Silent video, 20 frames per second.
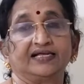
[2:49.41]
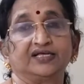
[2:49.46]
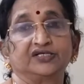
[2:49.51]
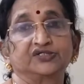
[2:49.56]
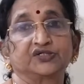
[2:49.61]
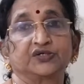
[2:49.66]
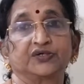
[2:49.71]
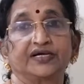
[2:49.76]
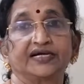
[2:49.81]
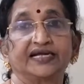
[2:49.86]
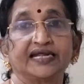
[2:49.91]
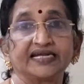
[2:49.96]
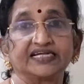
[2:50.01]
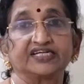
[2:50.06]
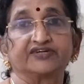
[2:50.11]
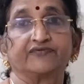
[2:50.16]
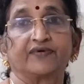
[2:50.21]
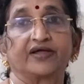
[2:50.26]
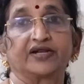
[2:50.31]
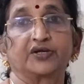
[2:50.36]
So
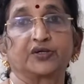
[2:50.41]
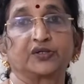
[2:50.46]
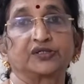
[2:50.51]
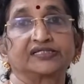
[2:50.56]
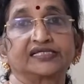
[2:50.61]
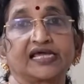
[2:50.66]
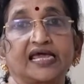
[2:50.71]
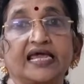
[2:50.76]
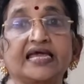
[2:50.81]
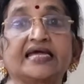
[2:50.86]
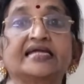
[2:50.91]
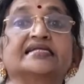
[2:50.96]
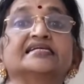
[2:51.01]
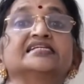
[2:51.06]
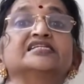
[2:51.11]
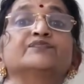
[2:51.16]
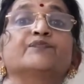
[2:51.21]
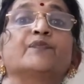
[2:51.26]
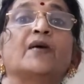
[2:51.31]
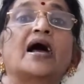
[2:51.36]
did, when you say, it
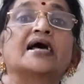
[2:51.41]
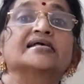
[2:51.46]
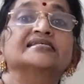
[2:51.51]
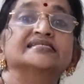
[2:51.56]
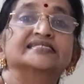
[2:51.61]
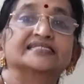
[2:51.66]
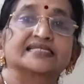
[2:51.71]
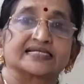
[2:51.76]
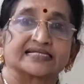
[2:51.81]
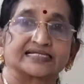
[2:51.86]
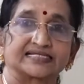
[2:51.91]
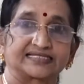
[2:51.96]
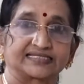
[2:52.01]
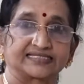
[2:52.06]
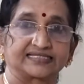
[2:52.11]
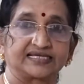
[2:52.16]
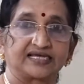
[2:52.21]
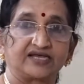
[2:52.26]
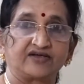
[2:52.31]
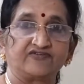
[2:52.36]
is past
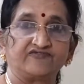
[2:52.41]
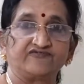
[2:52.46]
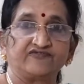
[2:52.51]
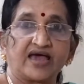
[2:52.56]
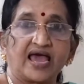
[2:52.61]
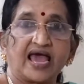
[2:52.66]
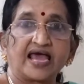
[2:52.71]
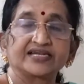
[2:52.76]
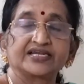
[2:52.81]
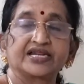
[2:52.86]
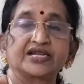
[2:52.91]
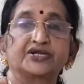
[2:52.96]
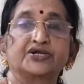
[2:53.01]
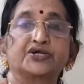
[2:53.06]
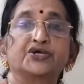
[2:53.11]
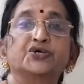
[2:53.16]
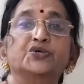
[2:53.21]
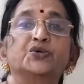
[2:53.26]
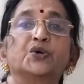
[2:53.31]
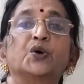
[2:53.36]
tense. Where did
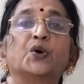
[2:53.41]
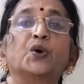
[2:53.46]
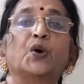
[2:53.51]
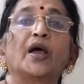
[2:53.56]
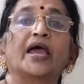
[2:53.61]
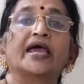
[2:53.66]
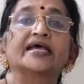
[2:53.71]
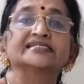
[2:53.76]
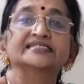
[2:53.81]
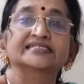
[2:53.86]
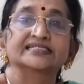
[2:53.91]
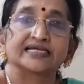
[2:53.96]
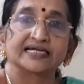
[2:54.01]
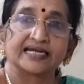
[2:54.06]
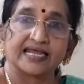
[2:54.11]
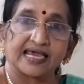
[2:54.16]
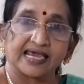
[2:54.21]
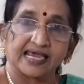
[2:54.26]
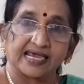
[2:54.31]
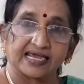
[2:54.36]
you go
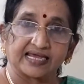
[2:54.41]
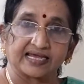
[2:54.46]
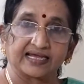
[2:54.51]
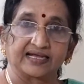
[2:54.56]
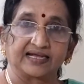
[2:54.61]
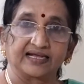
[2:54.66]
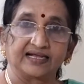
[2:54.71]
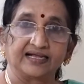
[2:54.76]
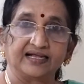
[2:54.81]
yesterday?